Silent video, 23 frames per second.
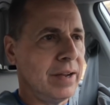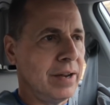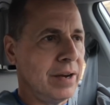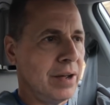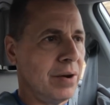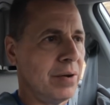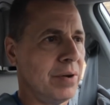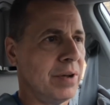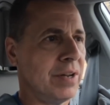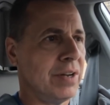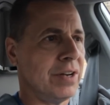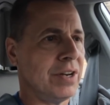
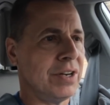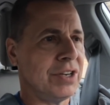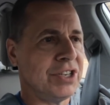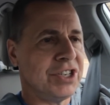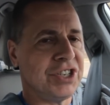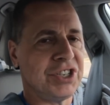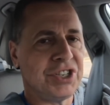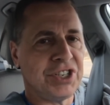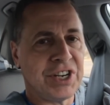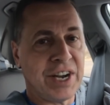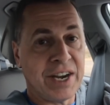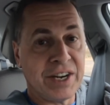it
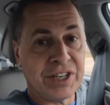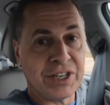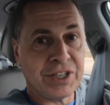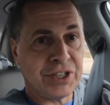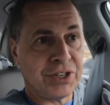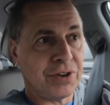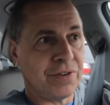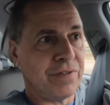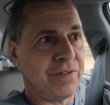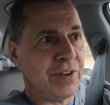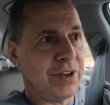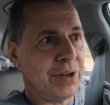just changes
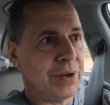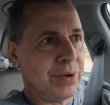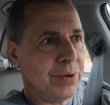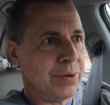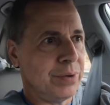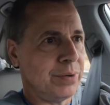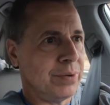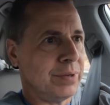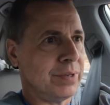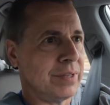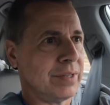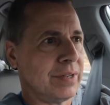your
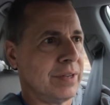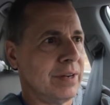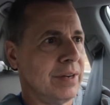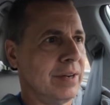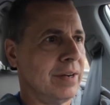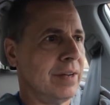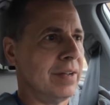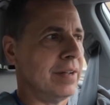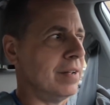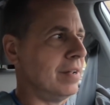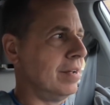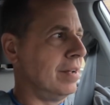views
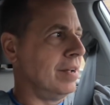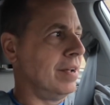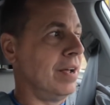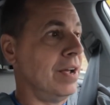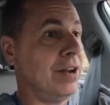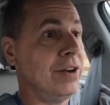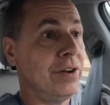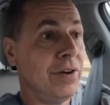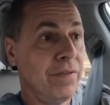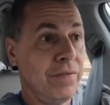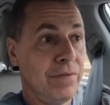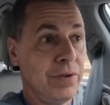
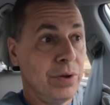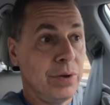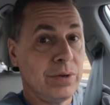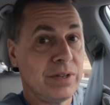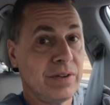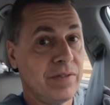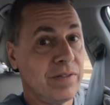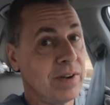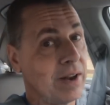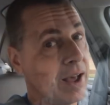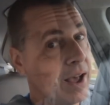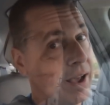and your views
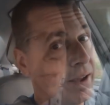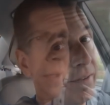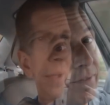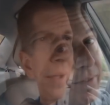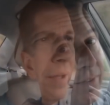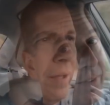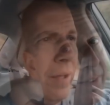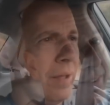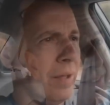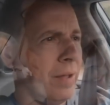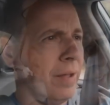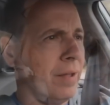of life.
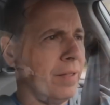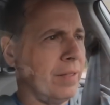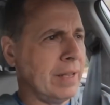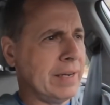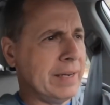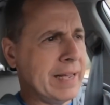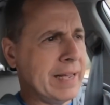The